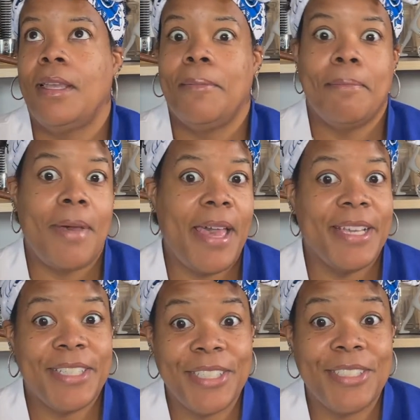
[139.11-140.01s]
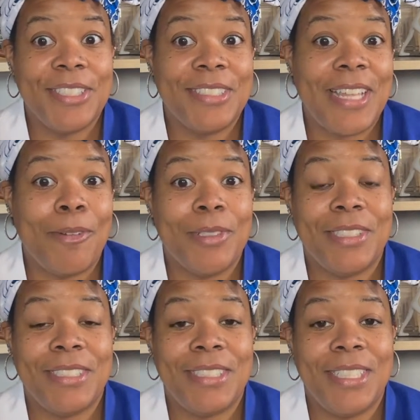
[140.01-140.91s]
My goodness, that was
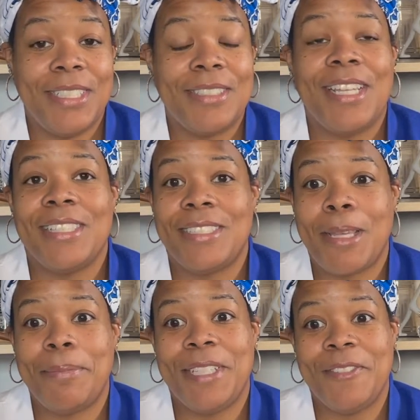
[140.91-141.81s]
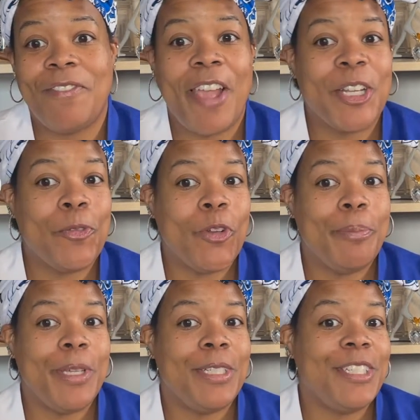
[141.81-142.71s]
intense and something finer
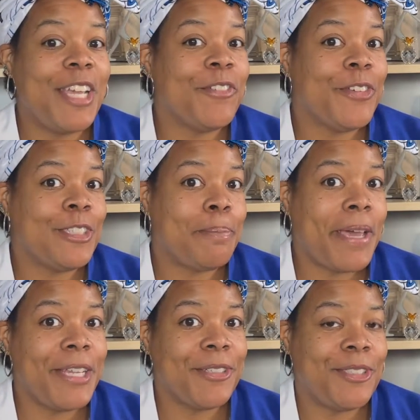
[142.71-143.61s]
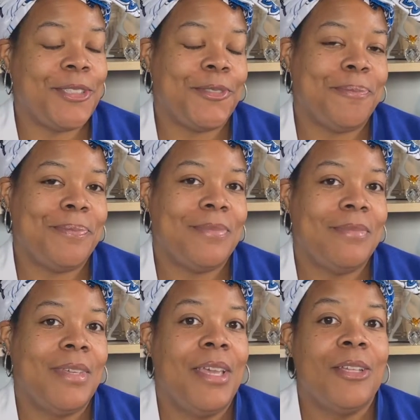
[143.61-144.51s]
women never aspire to.
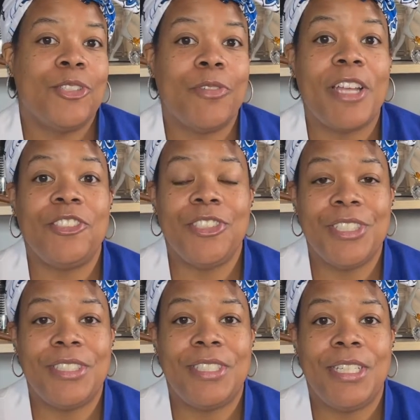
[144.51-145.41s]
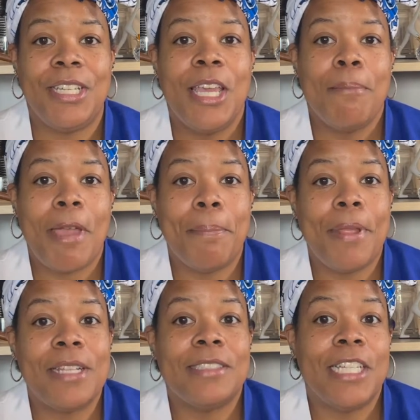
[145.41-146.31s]
So as you can see, my
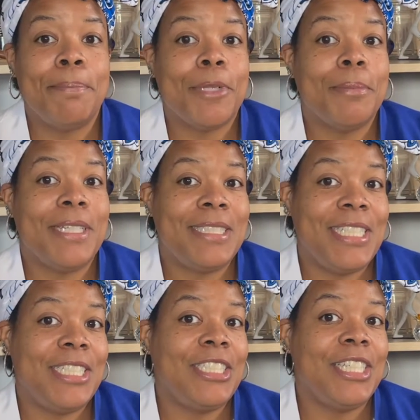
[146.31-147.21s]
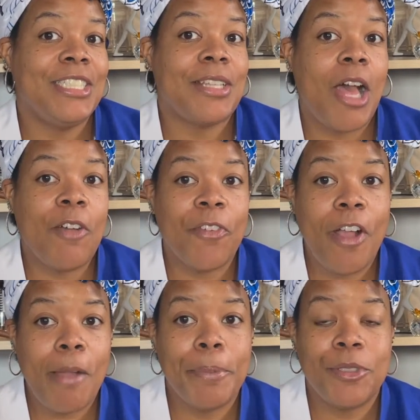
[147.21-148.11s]
plan is to implement teachings, offer
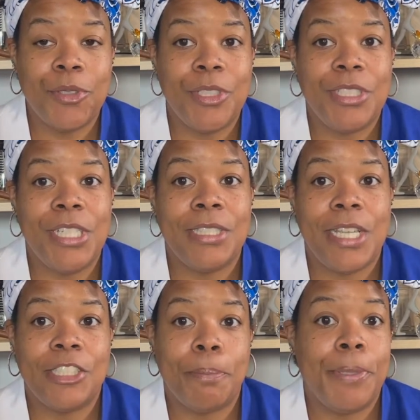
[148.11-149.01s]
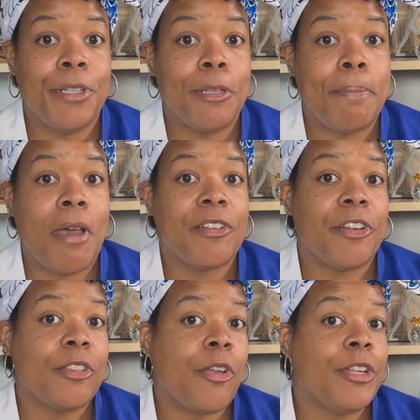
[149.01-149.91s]
opportunities, and to build upon our
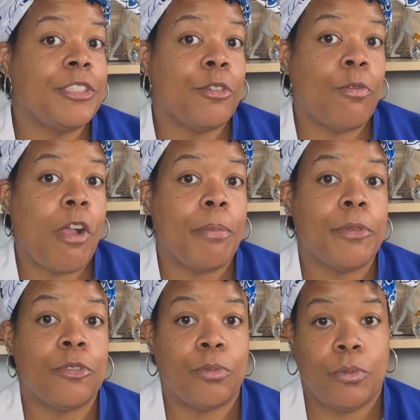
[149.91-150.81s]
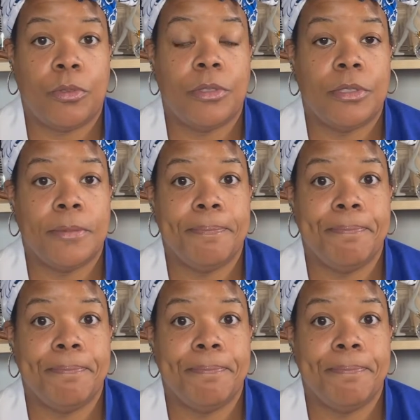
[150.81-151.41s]
learnings of Robert's Rules.